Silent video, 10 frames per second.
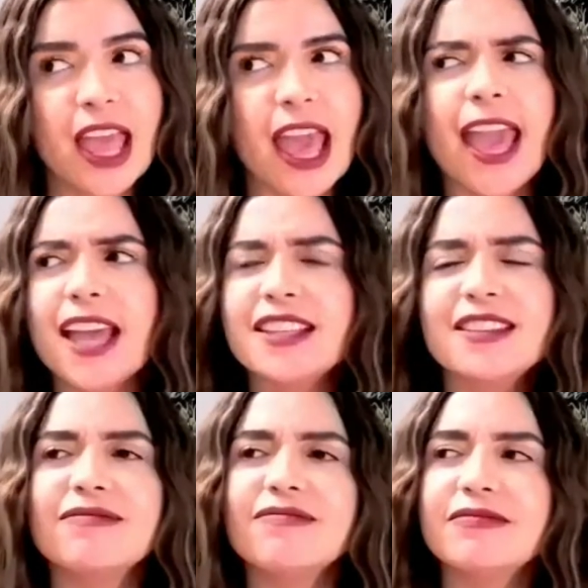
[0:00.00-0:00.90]
And
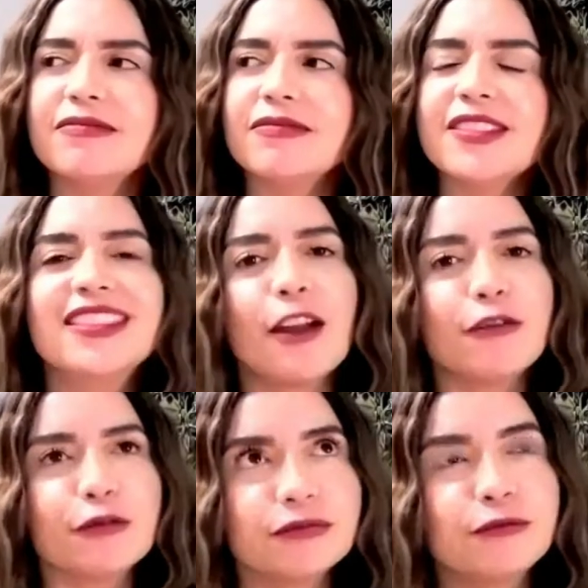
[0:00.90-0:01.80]

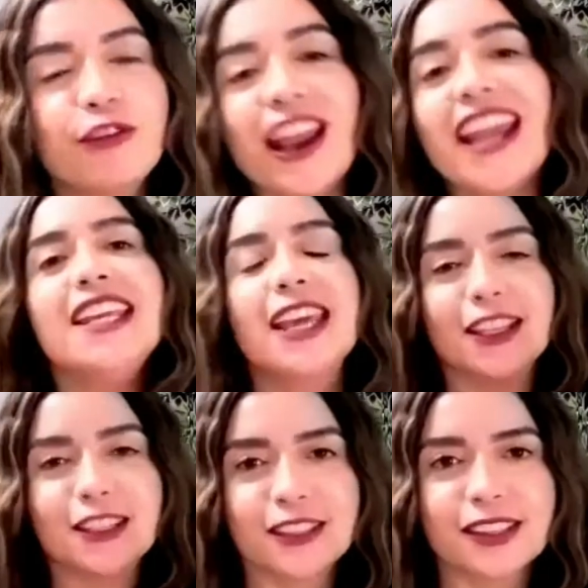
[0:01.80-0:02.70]
that
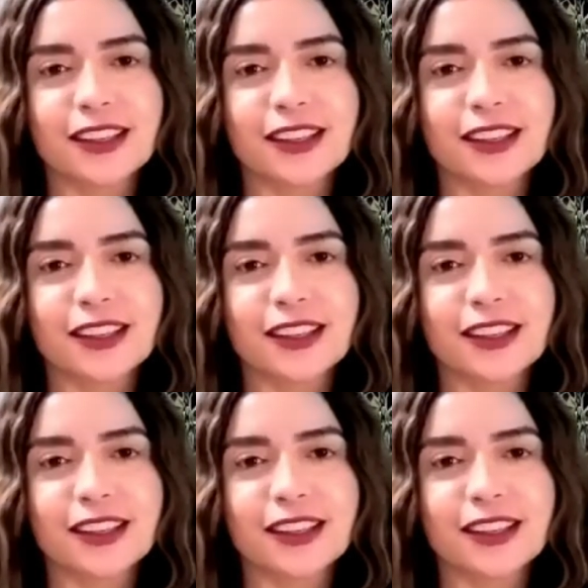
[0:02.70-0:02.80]
radiates